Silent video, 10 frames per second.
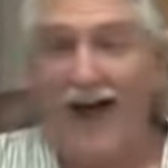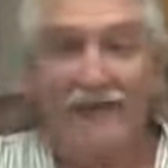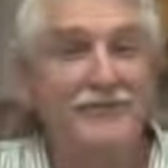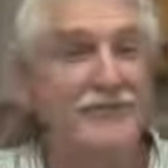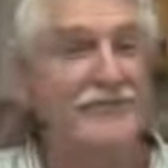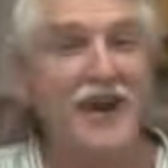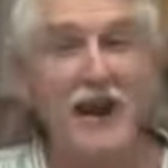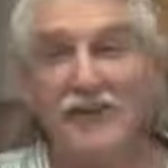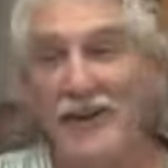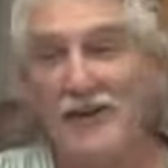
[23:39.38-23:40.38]
I'm just
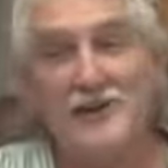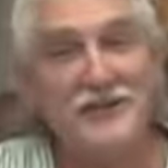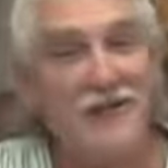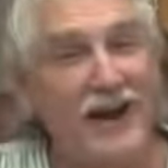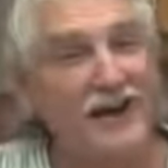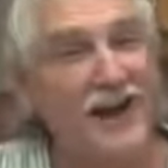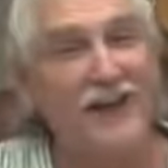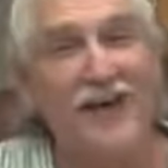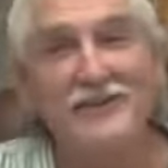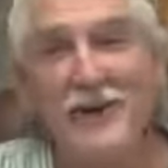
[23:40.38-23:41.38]
channeling energy right
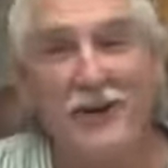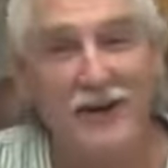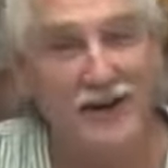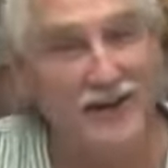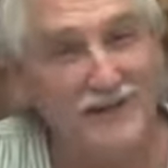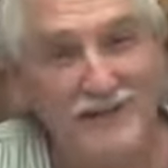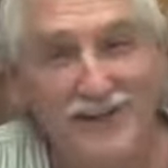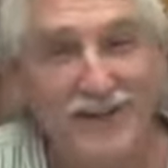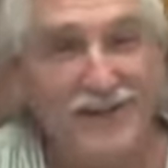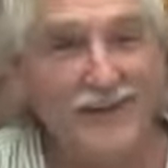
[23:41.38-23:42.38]
now. That's all it is.
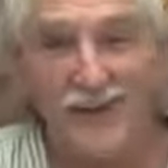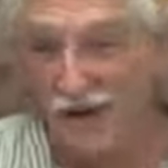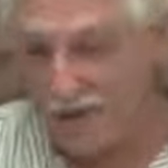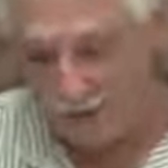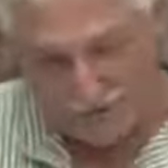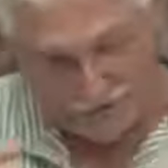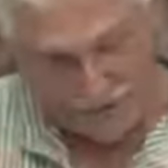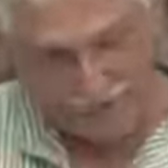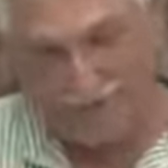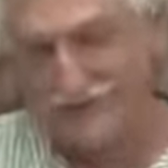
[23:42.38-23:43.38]
You know, I'm
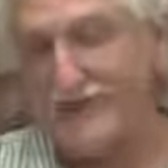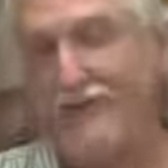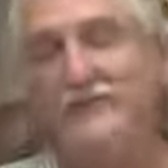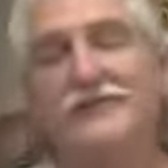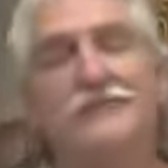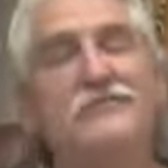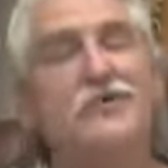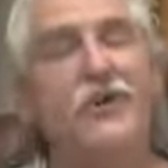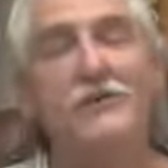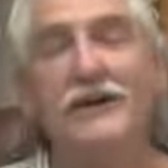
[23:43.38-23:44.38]
just I'm just I'm just
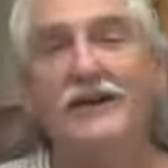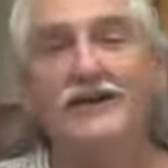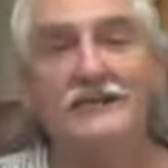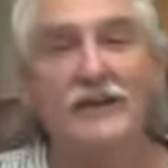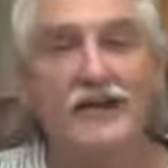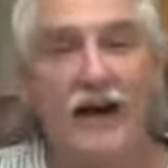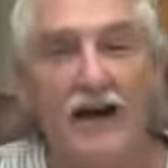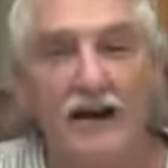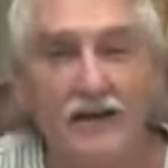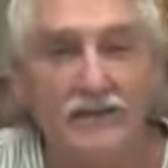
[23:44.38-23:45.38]
absorbing into the
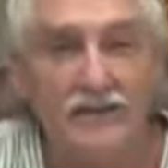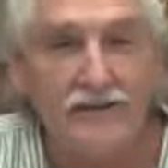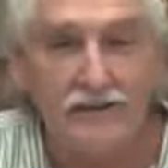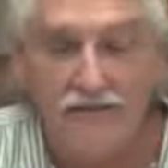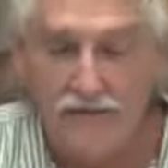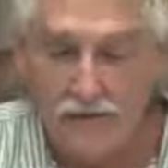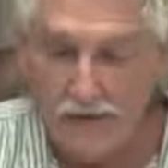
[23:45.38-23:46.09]
Godhead, you know.